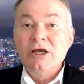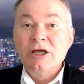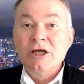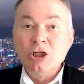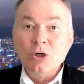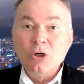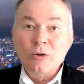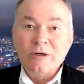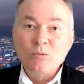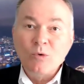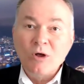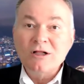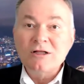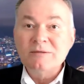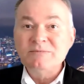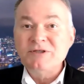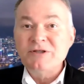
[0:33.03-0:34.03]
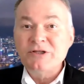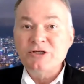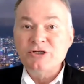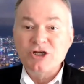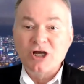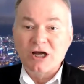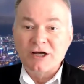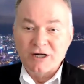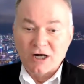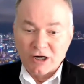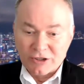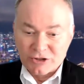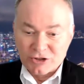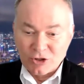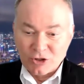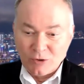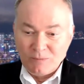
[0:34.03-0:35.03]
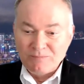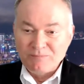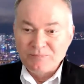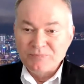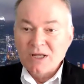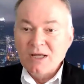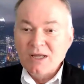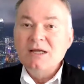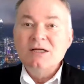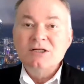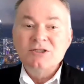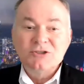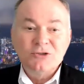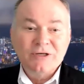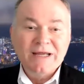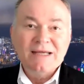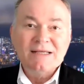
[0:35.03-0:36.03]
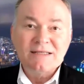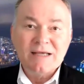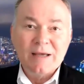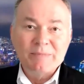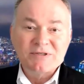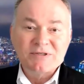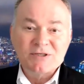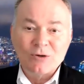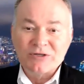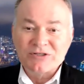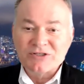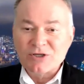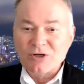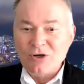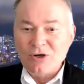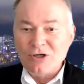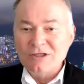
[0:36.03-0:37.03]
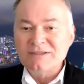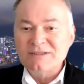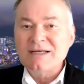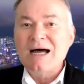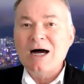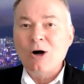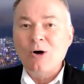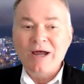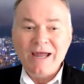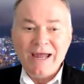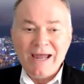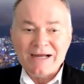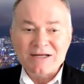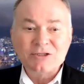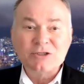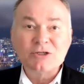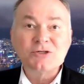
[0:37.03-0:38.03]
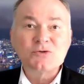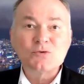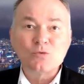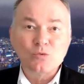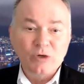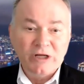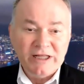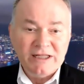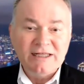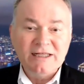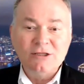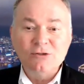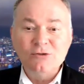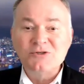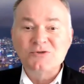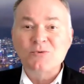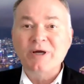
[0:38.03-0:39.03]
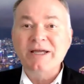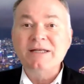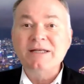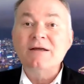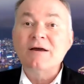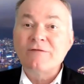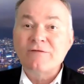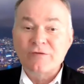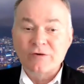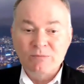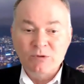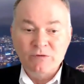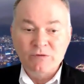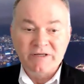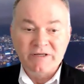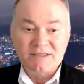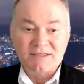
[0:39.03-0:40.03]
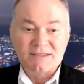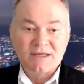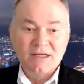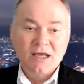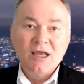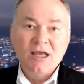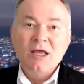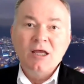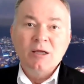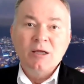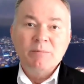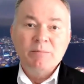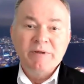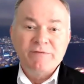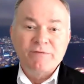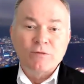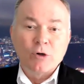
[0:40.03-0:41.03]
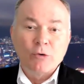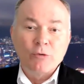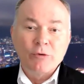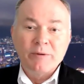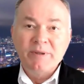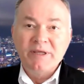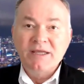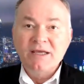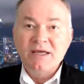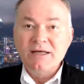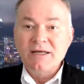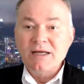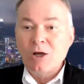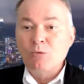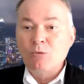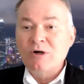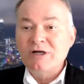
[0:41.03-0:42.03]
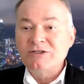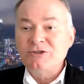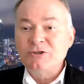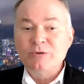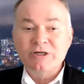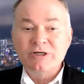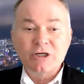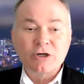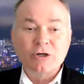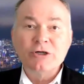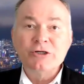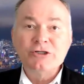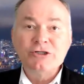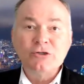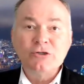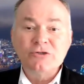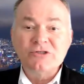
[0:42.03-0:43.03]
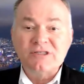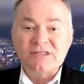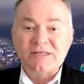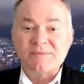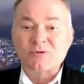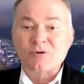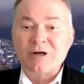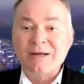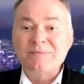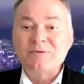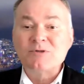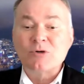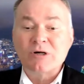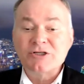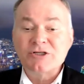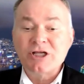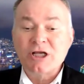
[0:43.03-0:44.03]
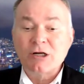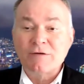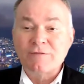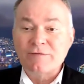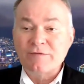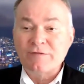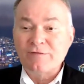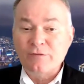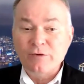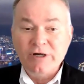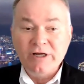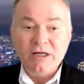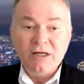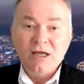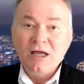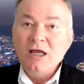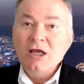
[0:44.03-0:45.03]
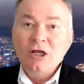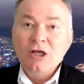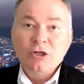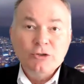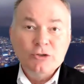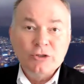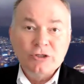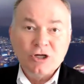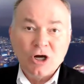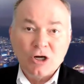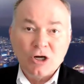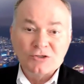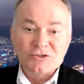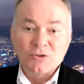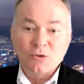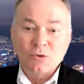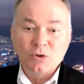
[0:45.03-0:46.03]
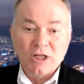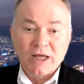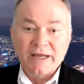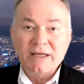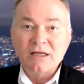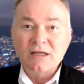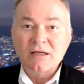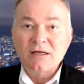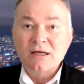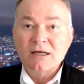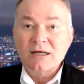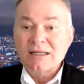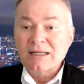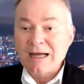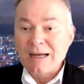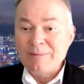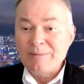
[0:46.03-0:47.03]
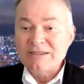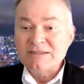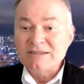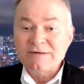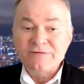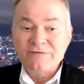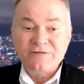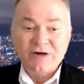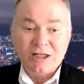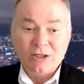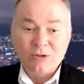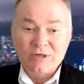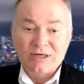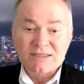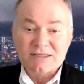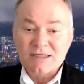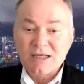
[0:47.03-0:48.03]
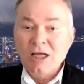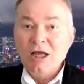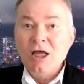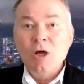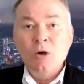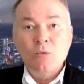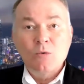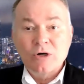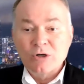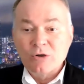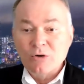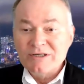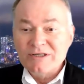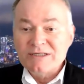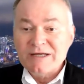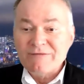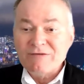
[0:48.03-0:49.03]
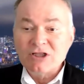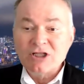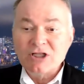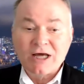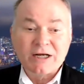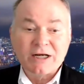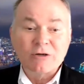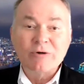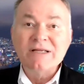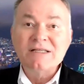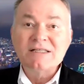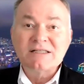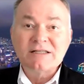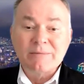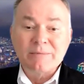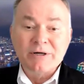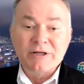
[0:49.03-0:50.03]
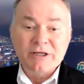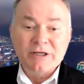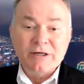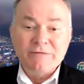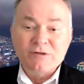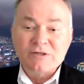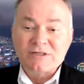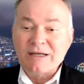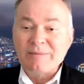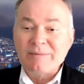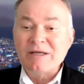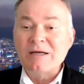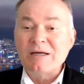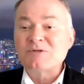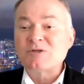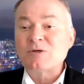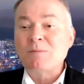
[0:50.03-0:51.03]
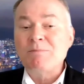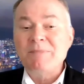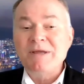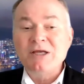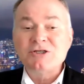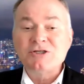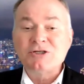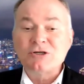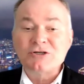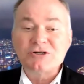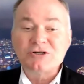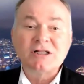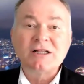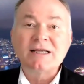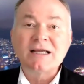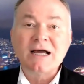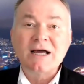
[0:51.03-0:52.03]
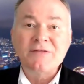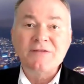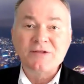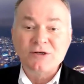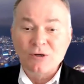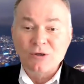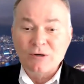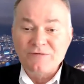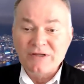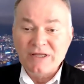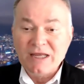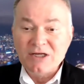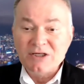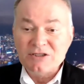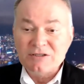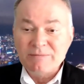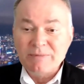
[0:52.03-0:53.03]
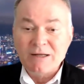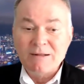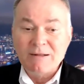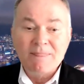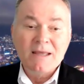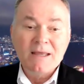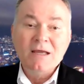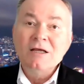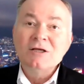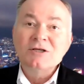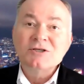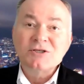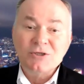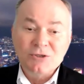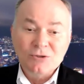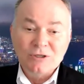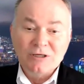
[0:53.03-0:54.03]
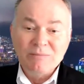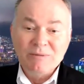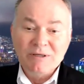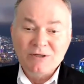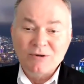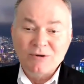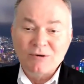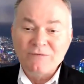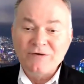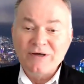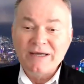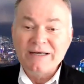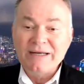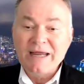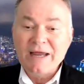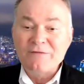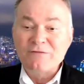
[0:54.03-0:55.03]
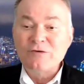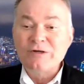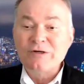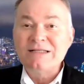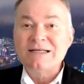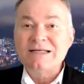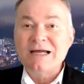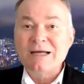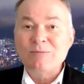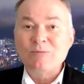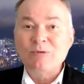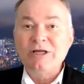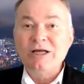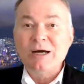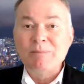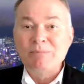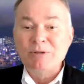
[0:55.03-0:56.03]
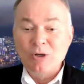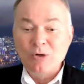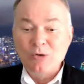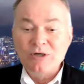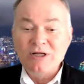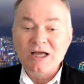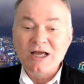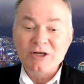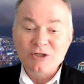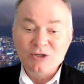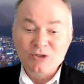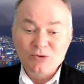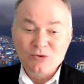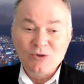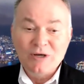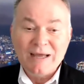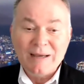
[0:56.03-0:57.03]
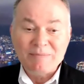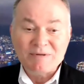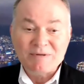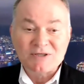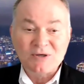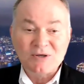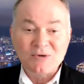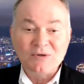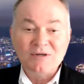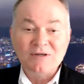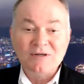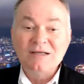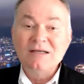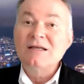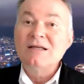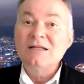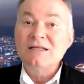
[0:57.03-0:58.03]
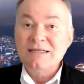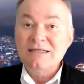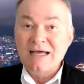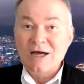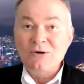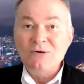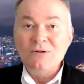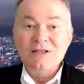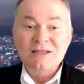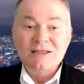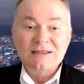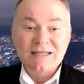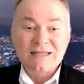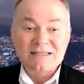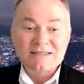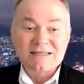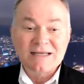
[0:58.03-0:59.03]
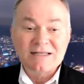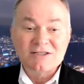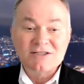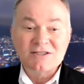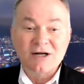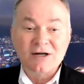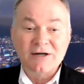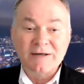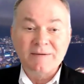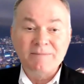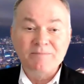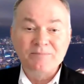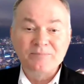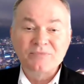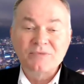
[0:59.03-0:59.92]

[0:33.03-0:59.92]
Hello and welcome to the John Ark Show. Today's episode is called How Actors Really Lose Weight for Movies. Before we begin, I want to encourage you to subscribe to our channel for free. You can also like, comment, and follow us. We're going to have a lot of great celebrity interviews coming up, so make sure to click on the notification bell so you can be notified every time we upload a new episode. Now, let's get started.